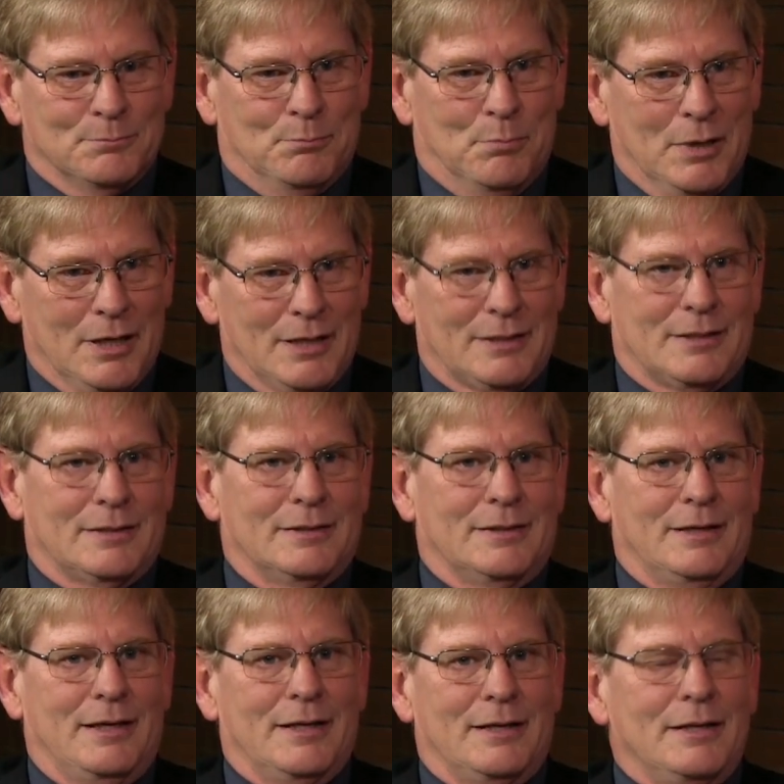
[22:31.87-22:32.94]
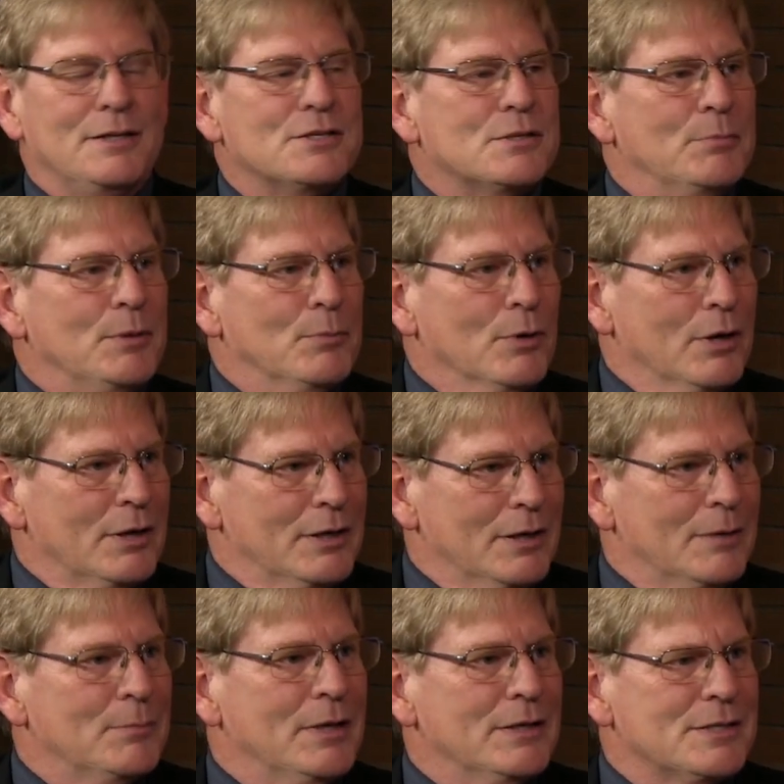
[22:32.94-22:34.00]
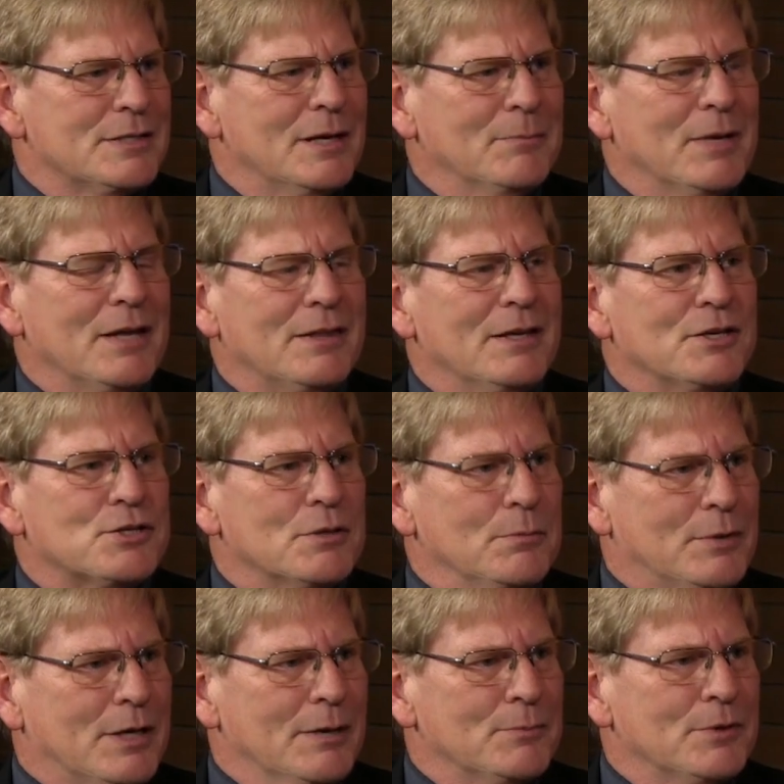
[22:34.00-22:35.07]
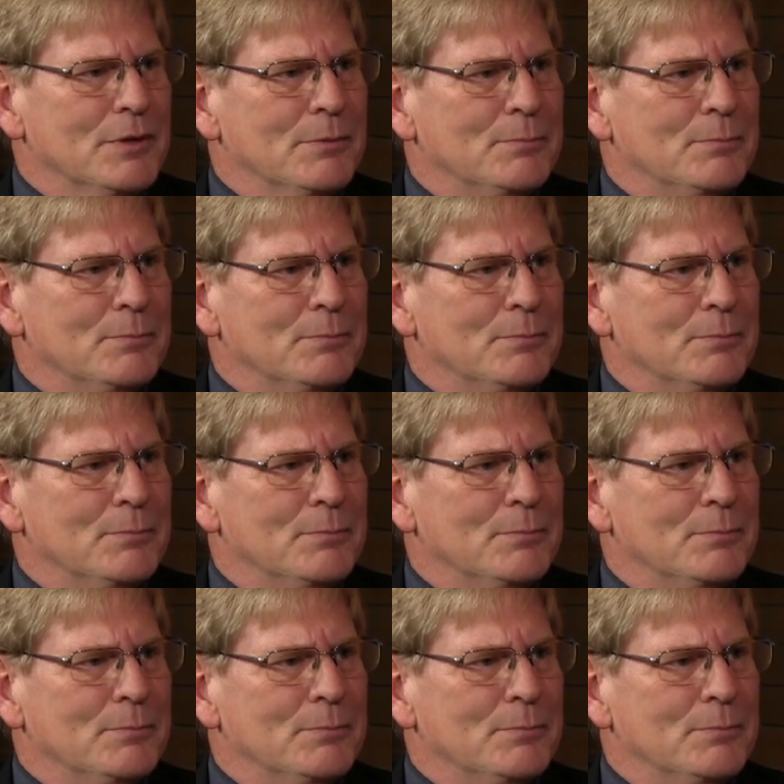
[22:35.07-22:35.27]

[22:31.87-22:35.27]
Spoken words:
but it needs to be brought up. It's something I think should come to the people.